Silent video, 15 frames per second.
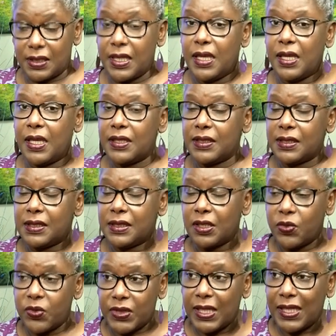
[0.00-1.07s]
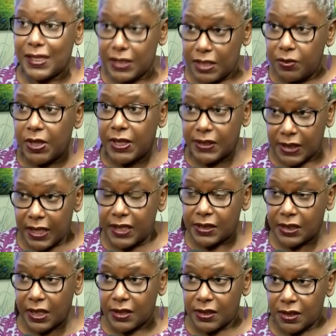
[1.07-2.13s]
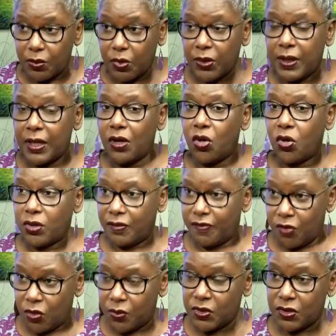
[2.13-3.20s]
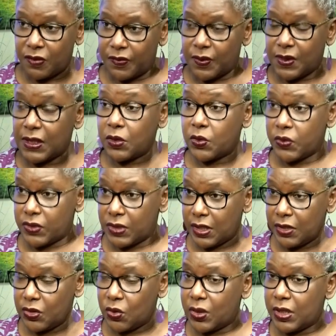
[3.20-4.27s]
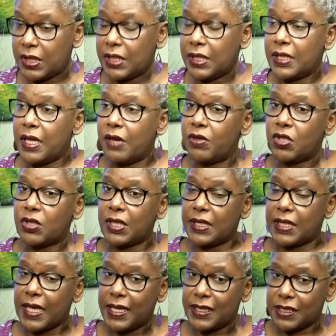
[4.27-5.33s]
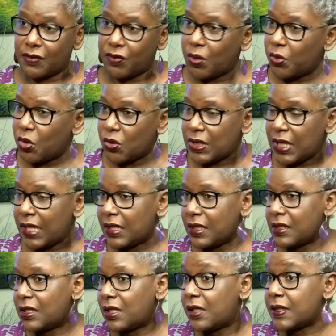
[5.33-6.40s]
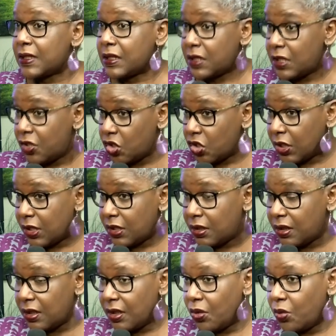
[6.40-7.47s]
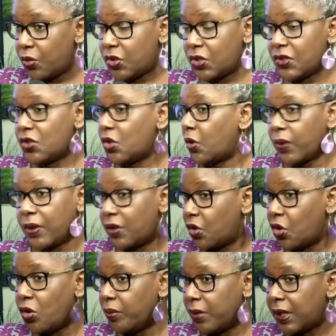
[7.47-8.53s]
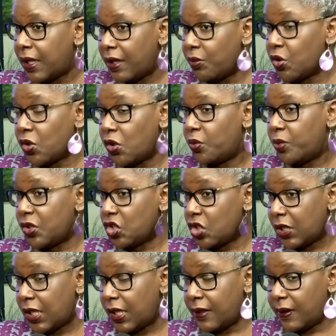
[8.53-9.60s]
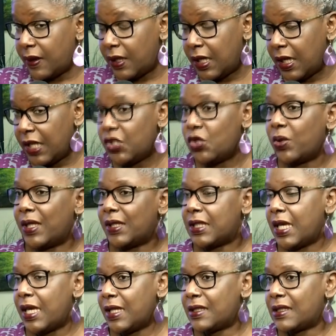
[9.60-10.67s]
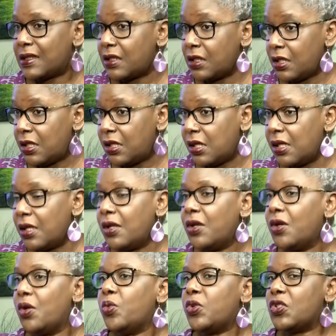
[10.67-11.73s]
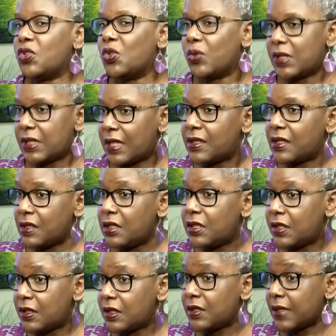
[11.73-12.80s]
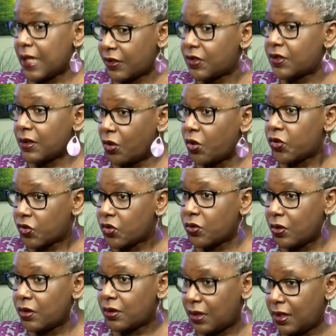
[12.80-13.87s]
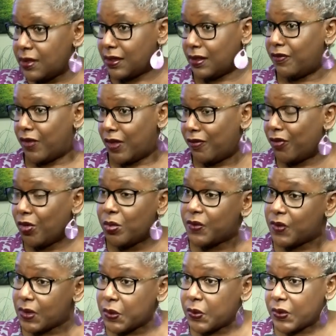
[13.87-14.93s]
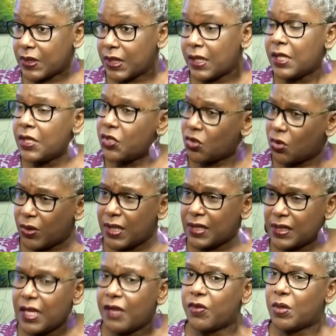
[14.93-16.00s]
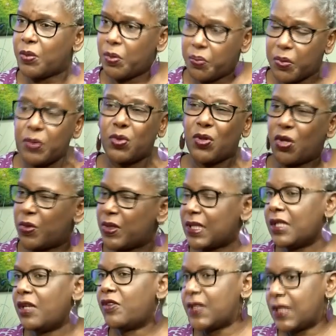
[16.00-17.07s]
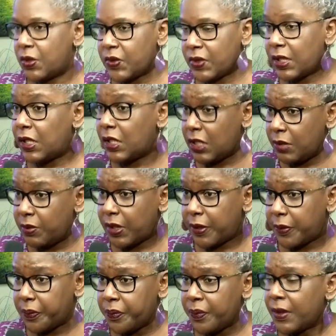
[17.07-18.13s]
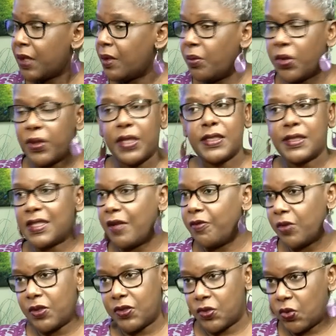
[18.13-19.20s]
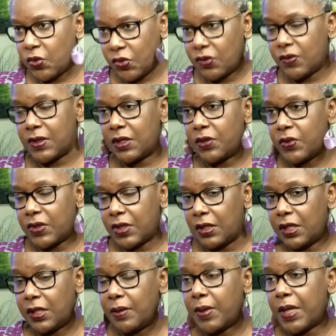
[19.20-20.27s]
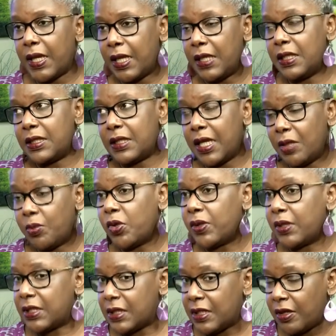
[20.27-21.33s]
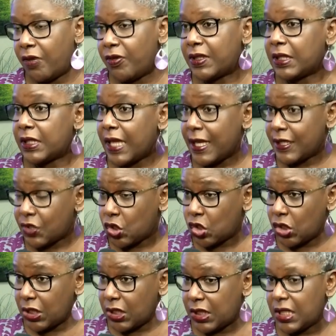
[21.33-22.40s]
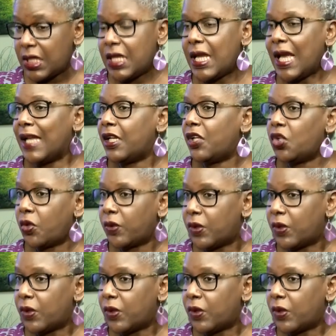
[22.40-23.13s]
Yes. Sickle cell anemia is SS, but there are other forms of sickle cell. You can inherit an S from your dad and say a C gene, which is not the normal hemoglobin gene either, and you get SC, which is known as SC disease. That's also a severe form of sickle cell. So there's several, but people always hear of sickle cell anemia. But there's several sorts of sickle cell anemia. Anybody that inherits an S gene and